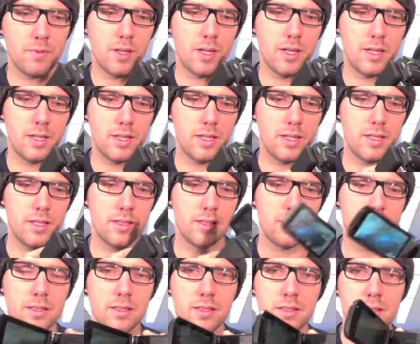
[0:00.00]

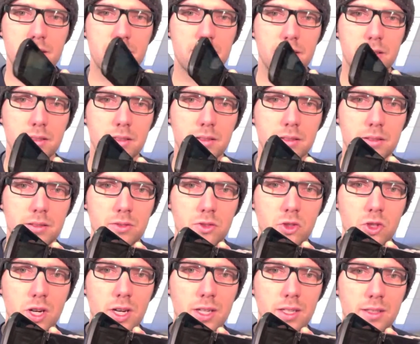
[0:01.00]
It's a little
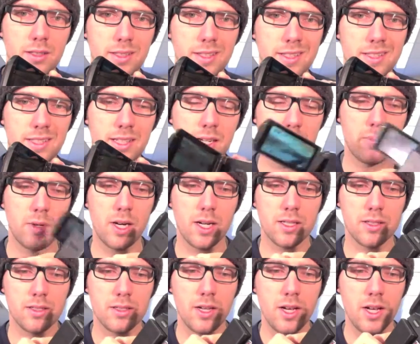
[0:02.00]
triangle inside a
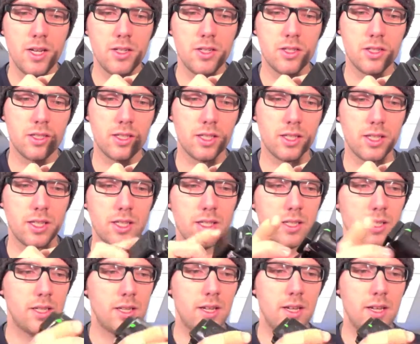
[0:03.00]
box. Just click on it.